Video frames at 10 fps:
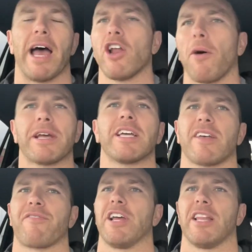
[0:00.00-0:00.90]
Not because
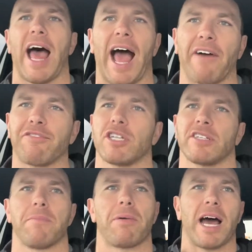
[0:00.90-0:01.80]
I feel that I have to,
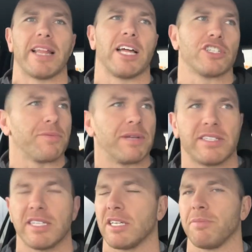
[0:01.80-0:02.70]
because I'm part of the LGBT
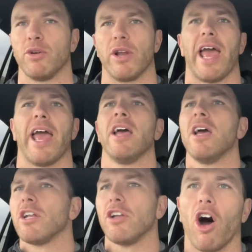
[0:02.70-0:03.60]
community,
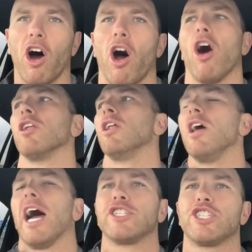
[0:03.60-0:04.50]
not all.
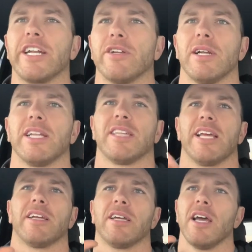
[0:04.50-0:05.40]
I genuinely think